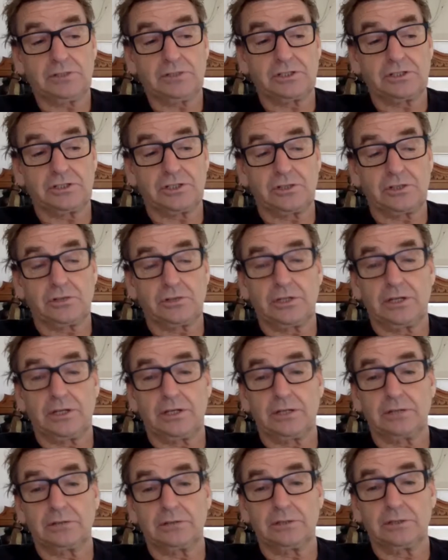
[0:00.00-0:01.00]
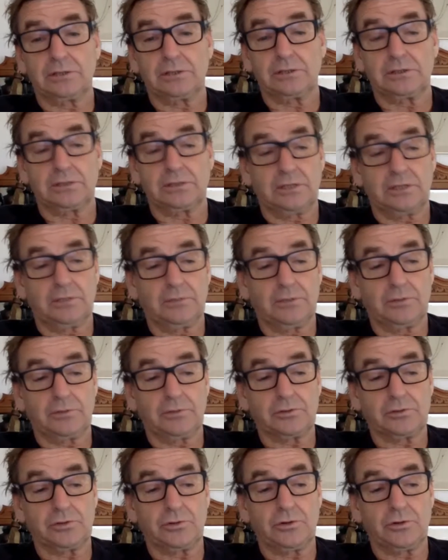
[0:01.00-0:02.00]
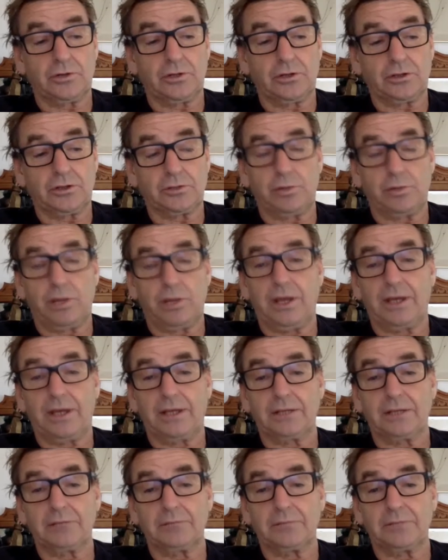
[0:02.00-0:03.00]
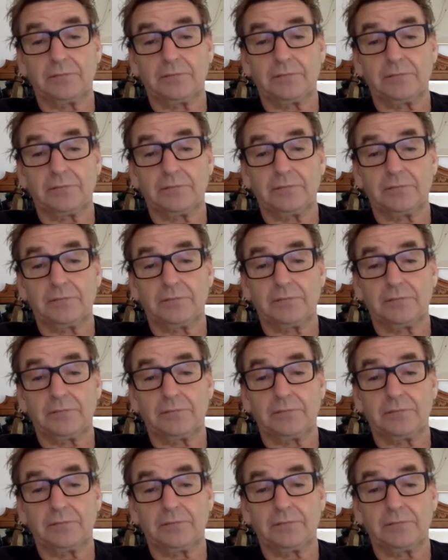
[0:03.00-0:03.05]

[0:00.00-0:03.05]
things settled down, it was all right. And I was playing.